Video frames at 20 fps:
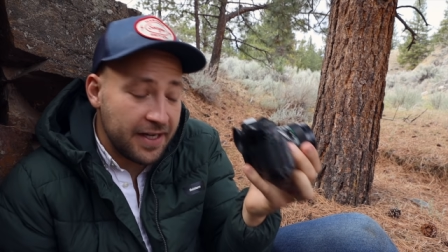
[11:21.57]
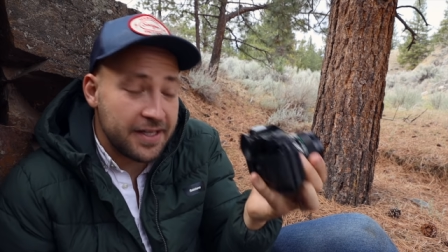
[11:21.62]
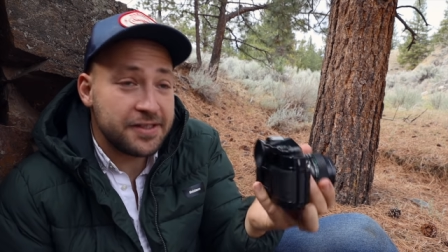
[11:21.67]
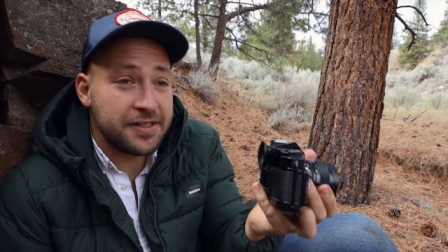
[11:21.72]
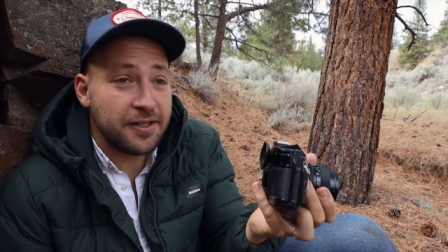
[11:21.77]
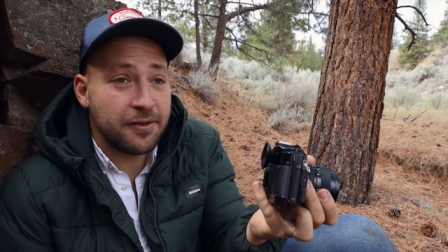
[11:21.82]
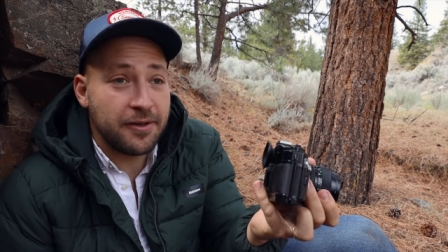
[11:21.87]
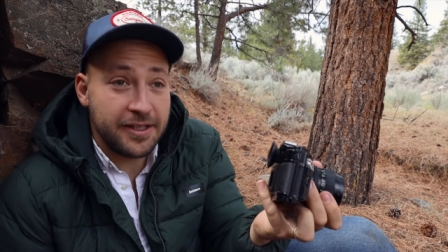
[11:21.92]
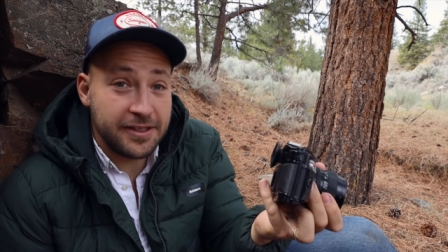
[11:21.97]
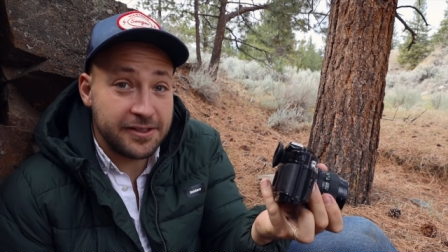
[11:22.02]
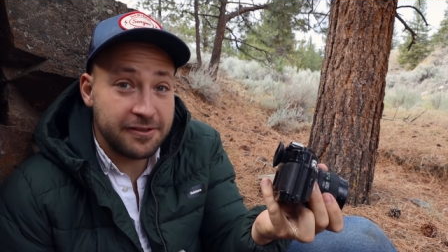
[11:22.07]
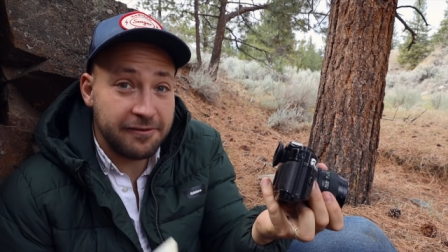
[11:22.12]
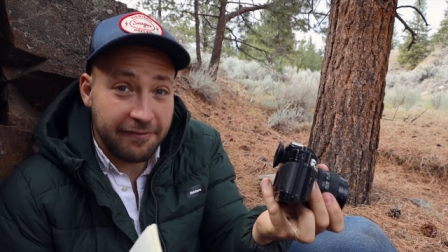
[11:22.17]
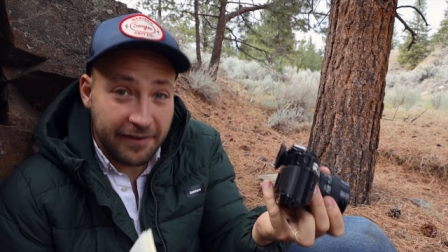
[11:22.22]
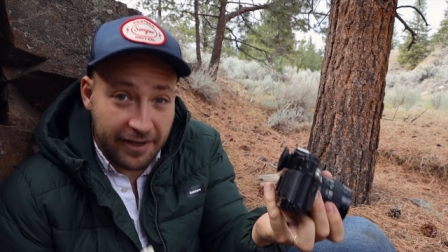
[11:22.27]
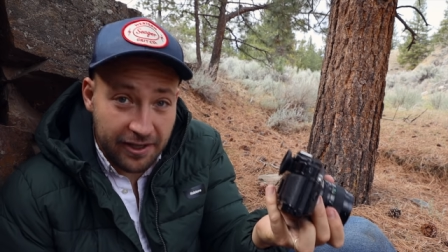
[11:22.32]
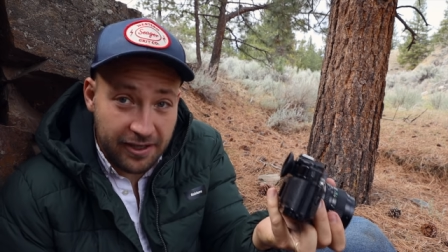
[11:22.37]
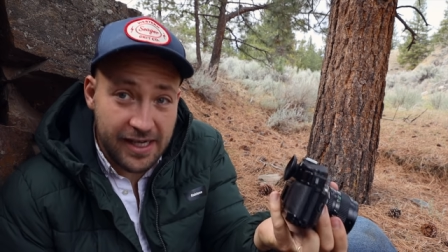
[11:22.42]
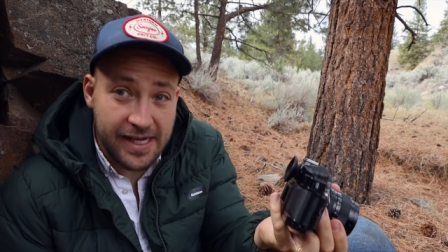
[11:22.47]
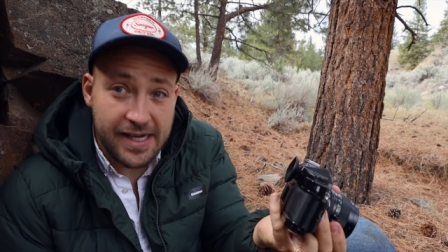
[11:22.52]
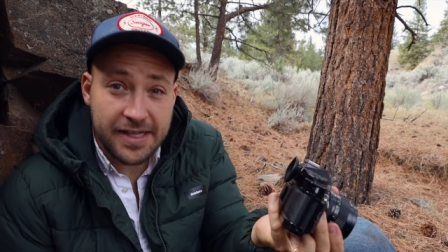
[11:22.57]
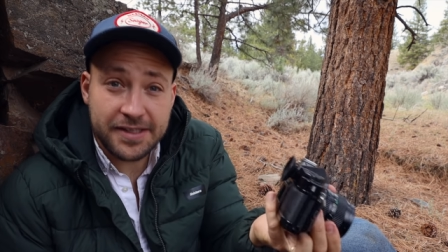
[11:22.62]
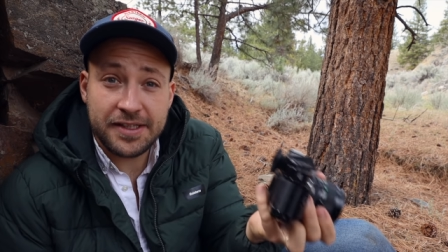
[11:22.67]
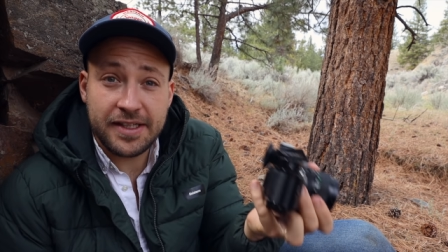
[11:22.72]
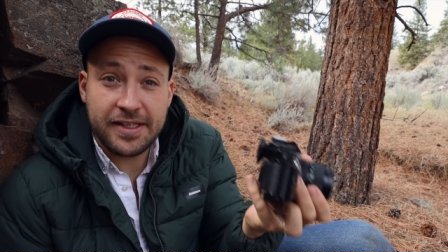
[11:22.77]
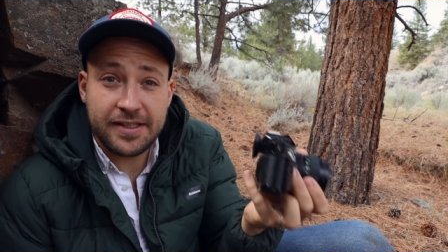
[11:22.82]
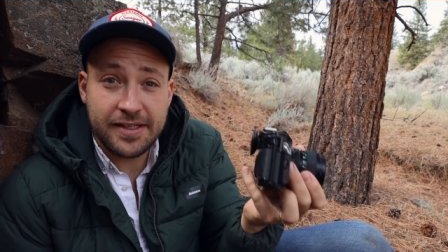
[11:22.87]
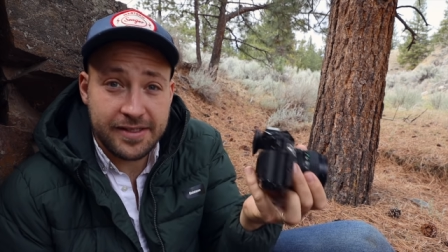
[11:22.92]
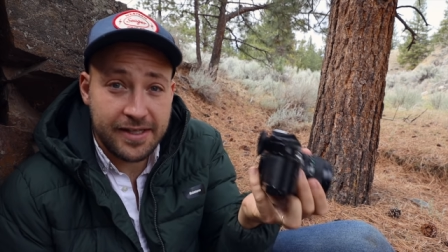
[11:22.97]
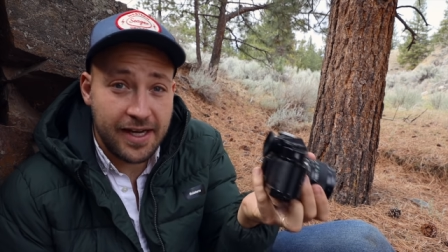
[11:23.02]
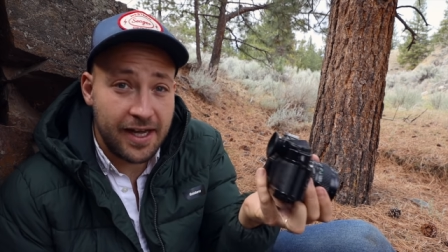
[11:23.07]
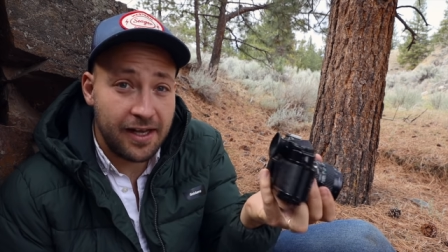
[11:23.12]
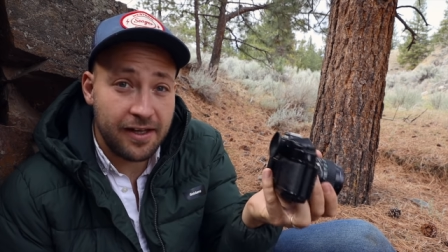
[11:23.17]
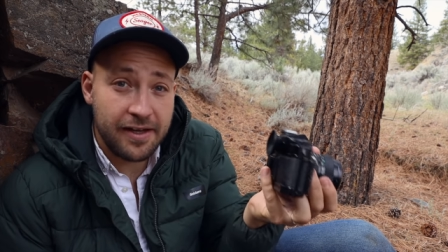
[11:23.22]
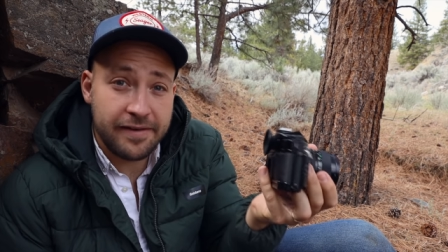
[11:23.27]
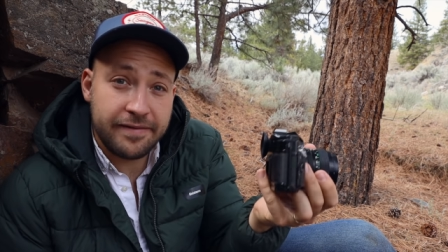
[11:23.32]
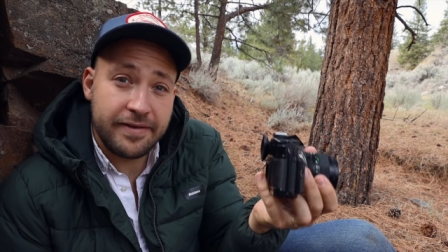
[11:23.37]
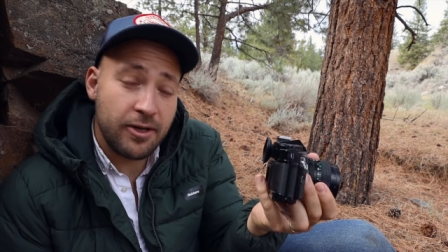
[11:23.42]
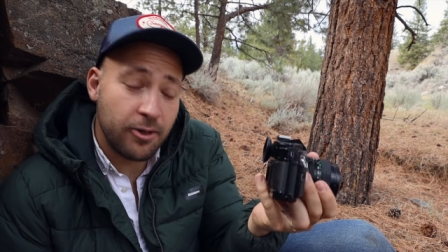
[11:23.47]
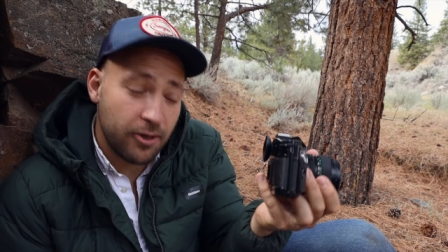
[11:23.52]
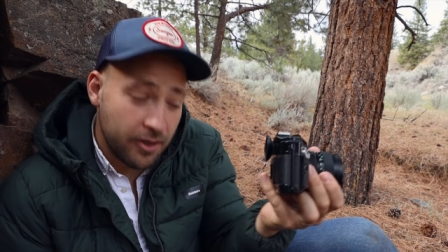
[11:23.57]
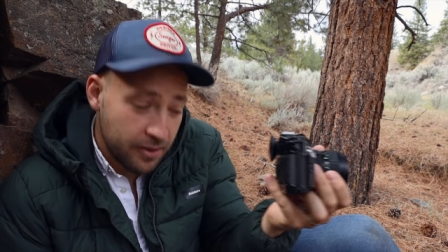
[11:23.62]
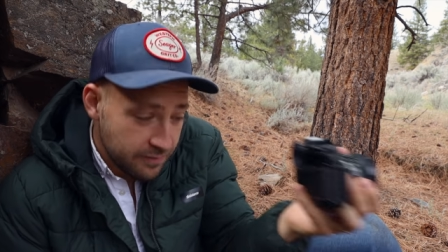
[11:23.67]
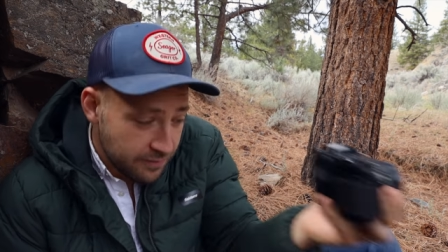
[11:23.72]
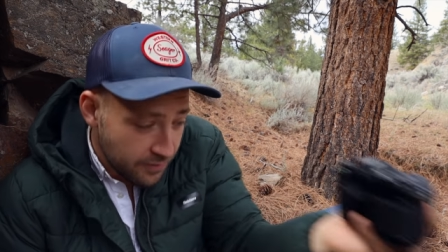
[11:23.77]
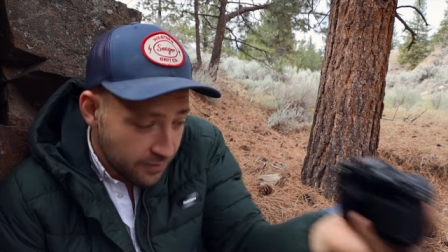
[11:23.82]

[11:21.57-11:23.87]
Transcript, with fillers: And so it is very easy to tell if you are in